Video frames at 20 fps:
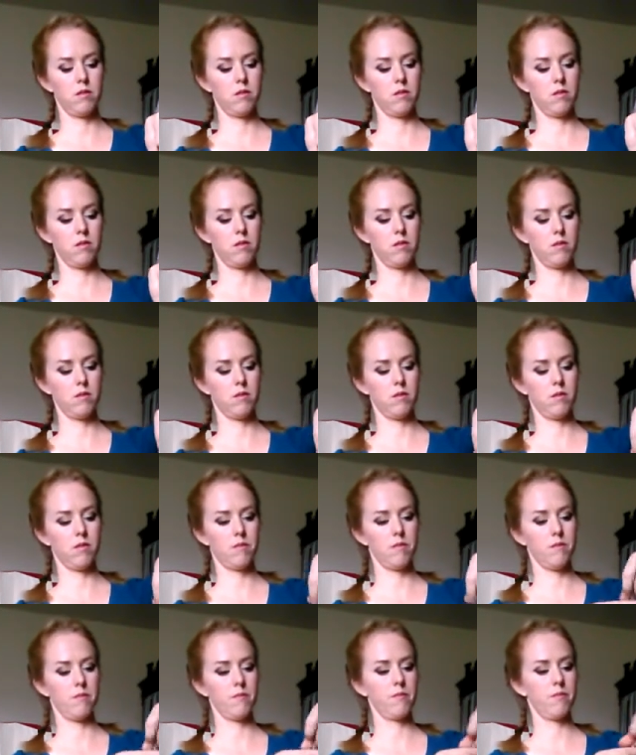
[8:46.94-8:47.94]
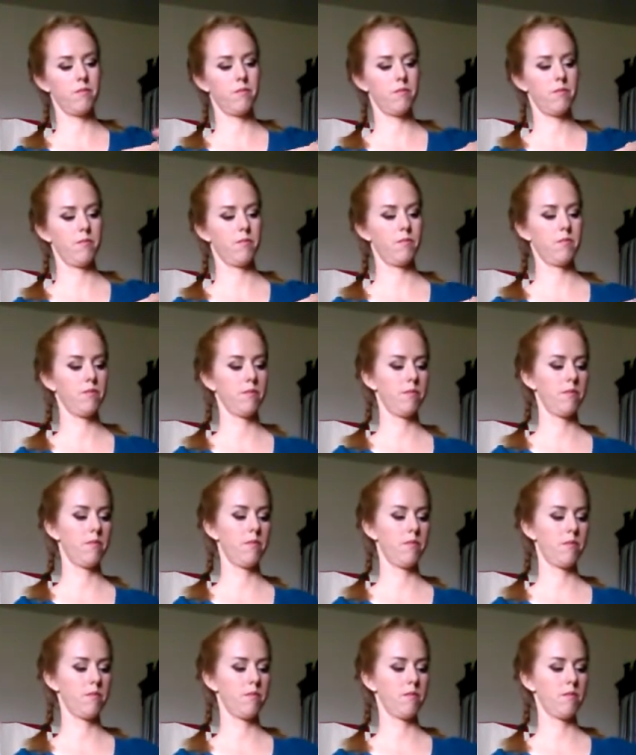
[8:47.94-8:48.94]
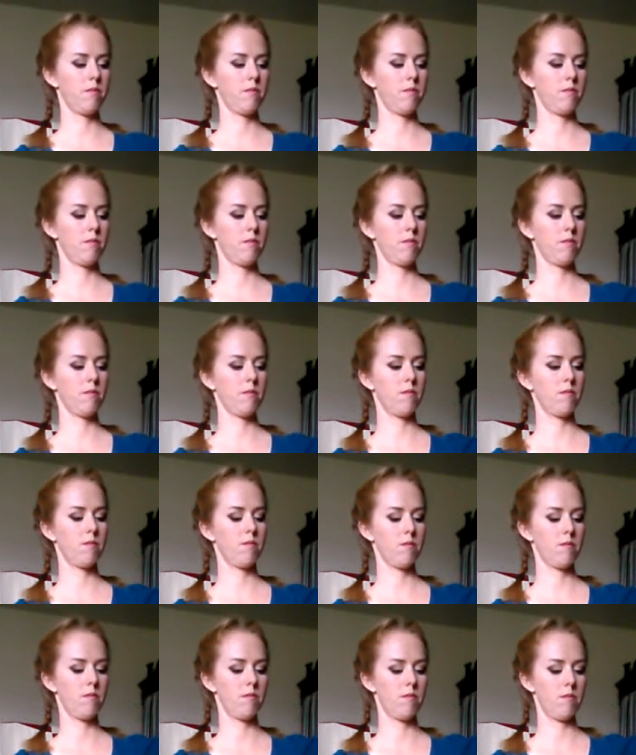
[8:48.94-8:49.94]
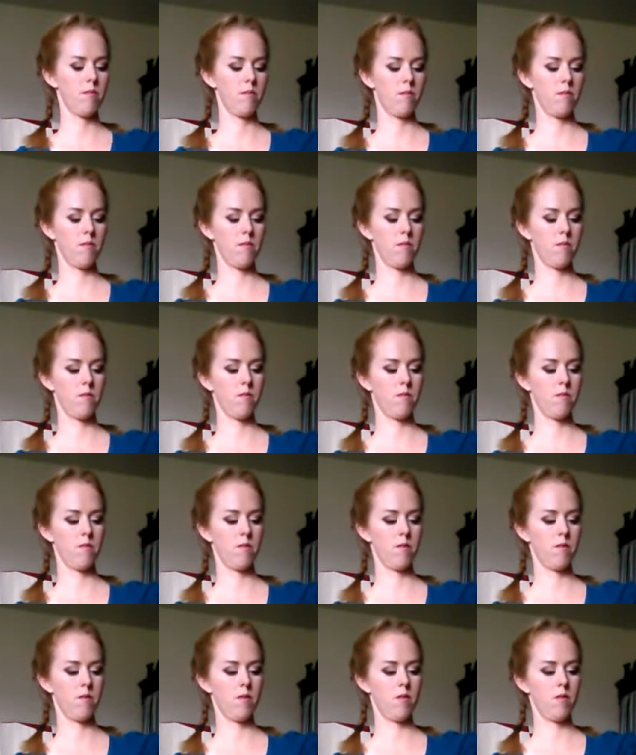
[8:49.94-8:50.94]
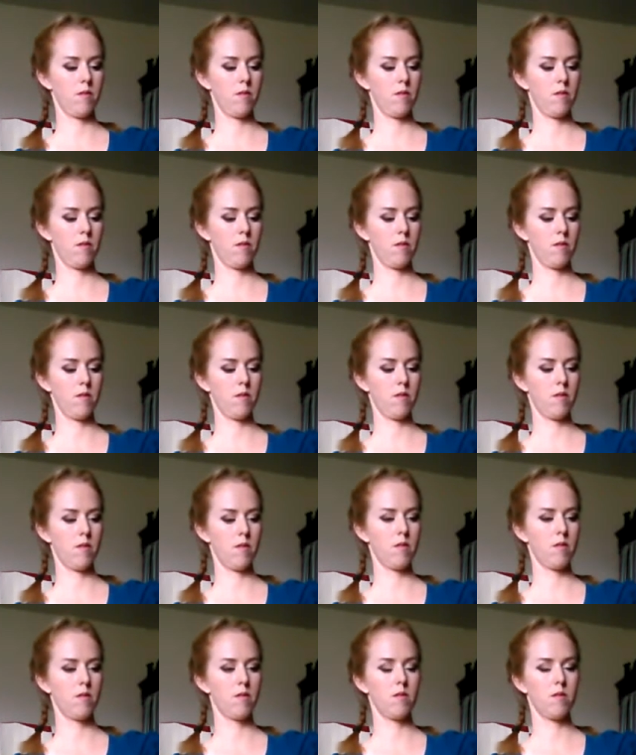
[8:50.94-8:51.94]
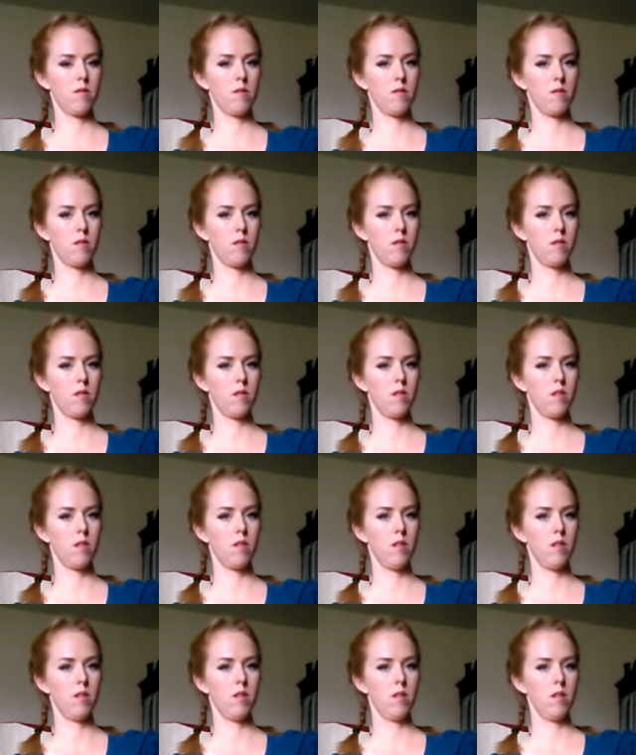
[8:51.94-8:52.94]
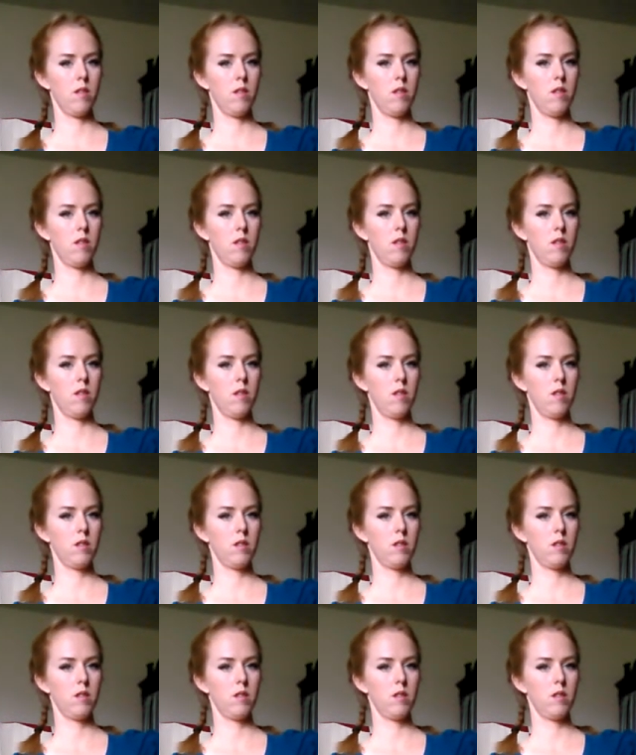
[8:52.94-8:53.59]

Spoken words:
(no one is talking)